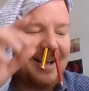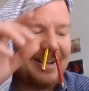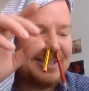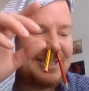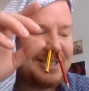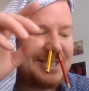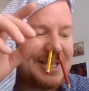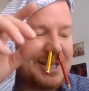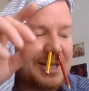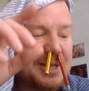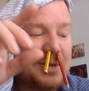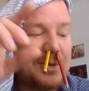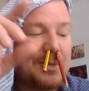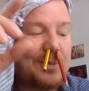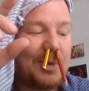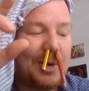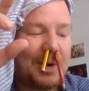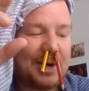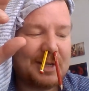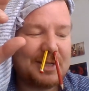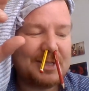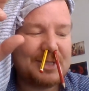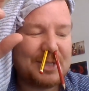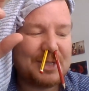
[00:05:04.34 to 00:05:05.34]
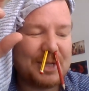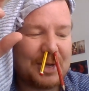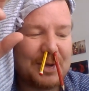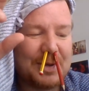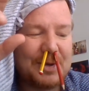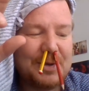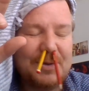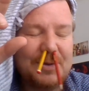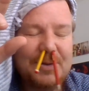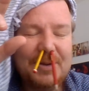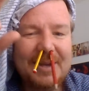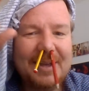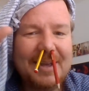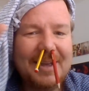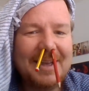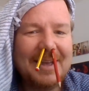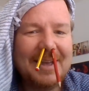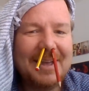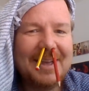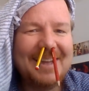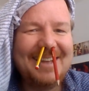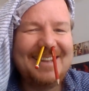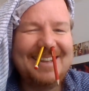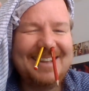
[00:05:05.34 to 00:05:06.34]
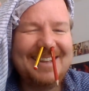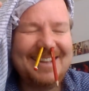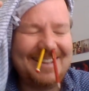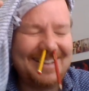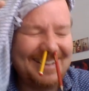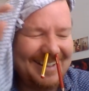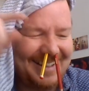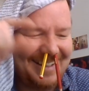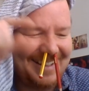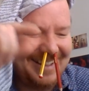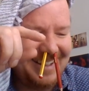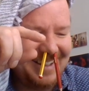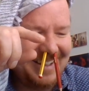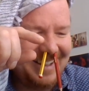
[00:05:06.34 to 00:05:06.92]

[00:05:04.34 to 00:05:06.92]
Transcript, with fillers: thing you want to do